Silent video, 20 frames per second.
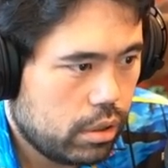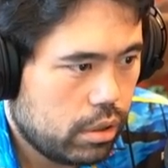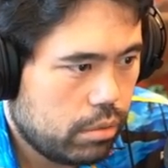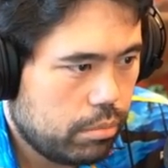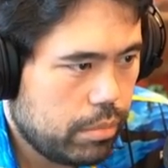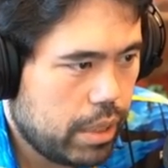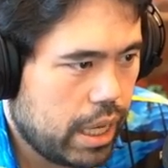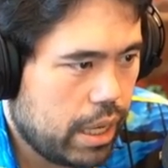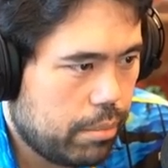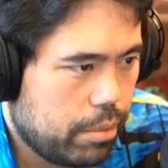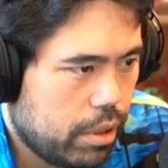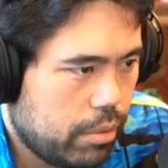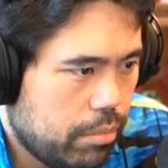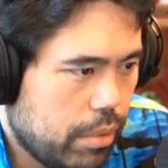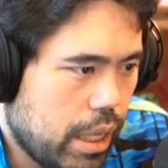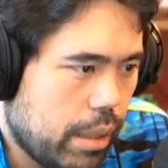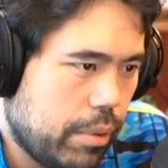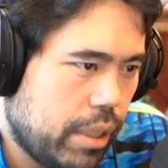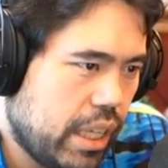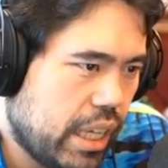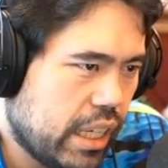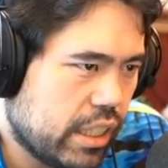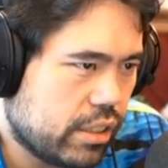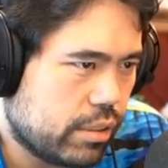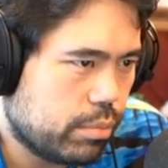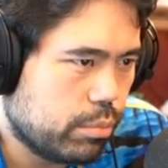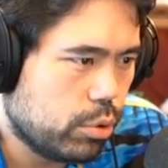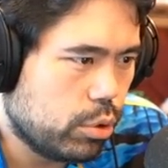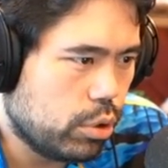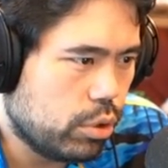maybe maybe he has
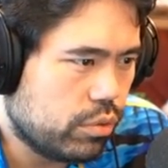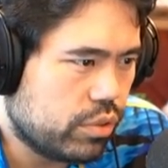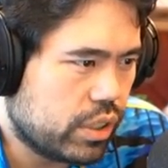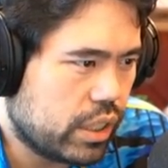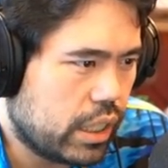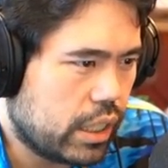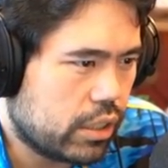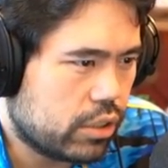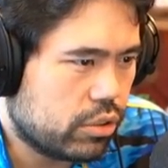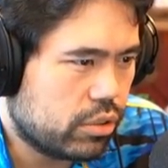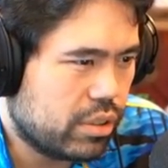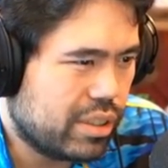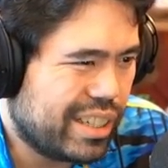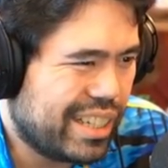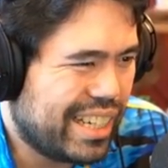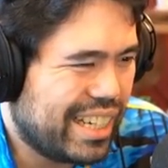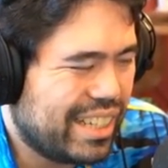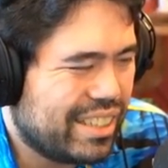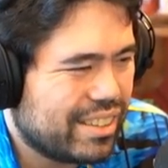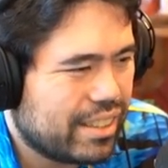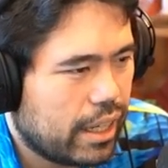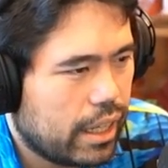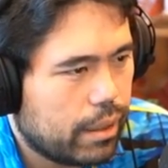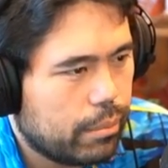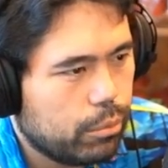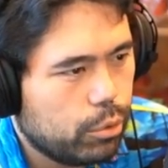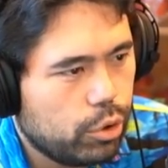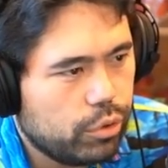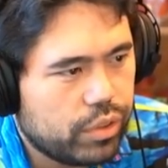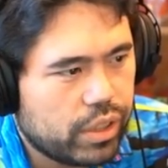moves actually ah, he's got a
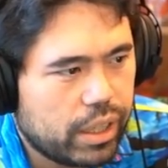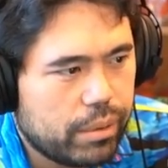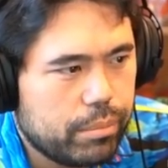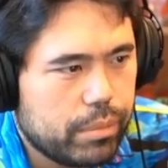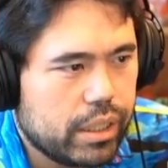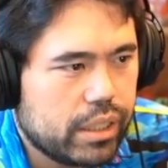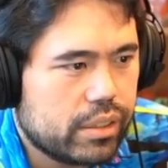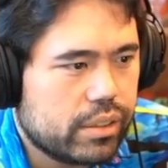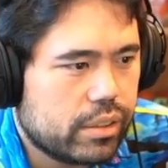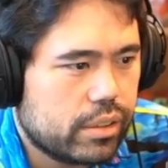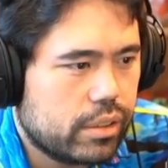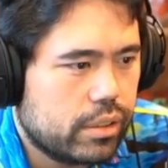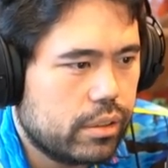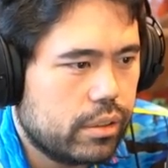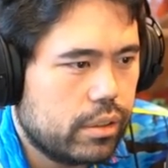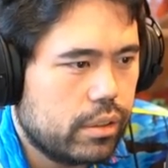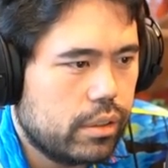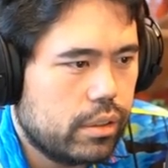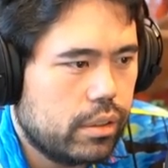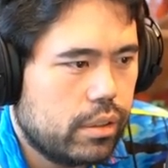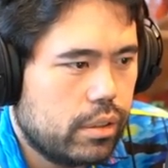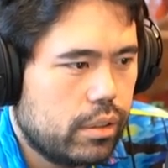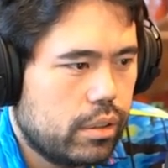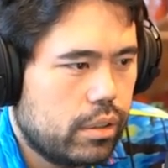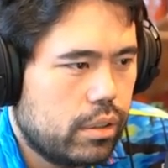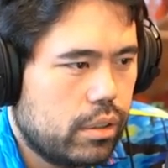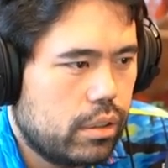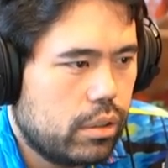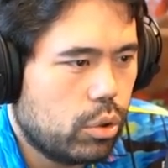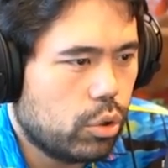move that I missed
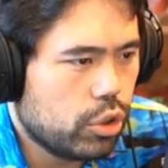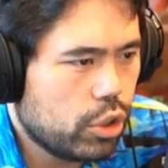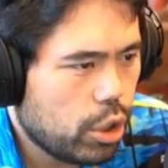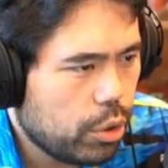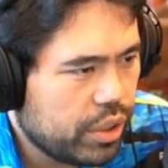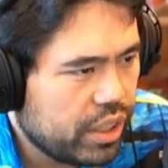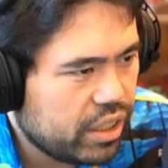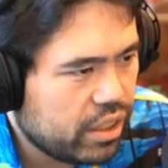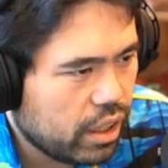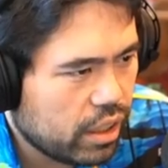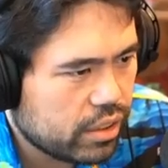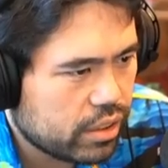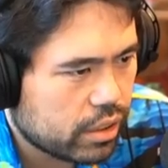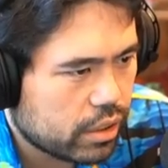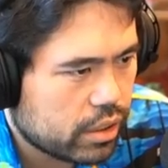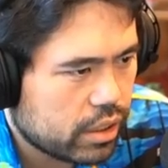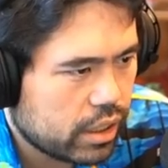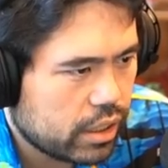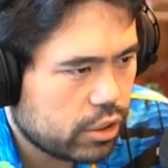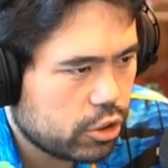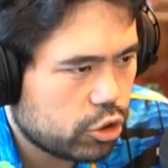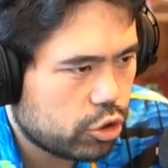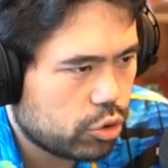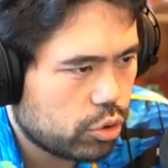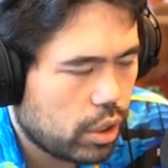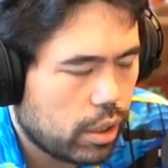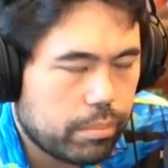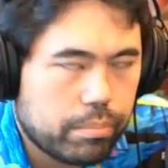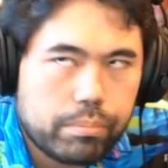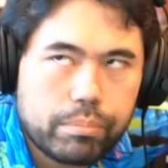or no he doesn't because I can just
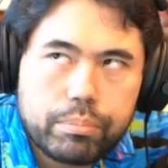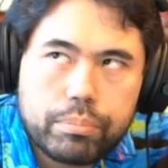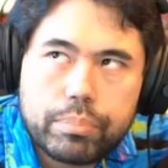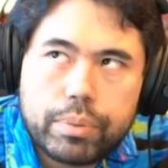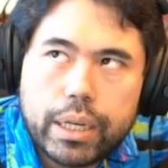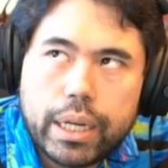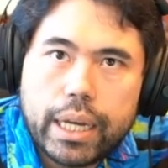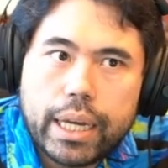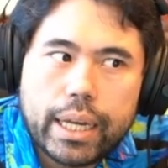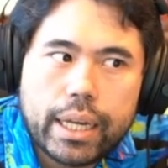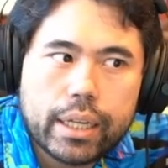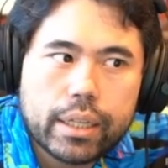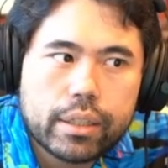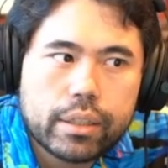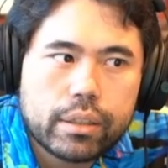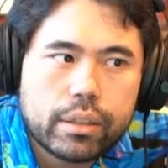drop back